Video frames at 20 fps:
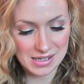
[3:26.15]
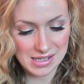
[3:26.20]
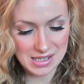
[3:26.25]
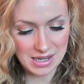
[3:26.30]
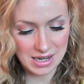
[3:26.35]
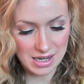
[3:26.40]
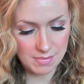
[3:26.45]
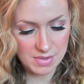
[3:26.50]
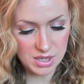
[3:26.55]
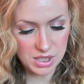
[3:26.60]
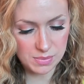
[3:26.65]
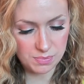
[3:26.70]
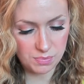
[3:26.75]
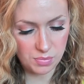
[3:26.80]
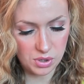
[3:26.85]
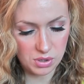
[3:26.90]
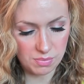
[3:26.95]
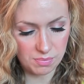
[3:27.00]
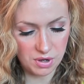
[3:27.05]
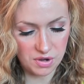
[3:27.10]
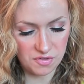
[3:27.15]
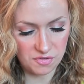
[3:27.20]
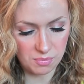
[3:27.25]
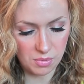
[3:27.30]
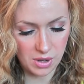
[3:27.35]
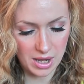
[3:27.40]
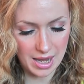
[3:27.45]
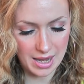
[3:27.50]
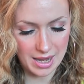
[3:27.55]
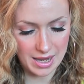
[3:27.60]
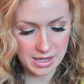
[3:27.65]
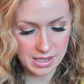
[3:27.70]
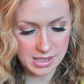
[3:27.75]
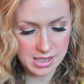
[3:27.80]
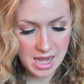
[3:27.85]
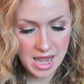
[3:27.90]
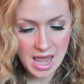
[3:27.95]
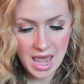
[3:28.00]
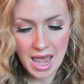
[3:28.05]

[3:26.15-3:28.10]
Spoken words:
So let me just put them both in my hand.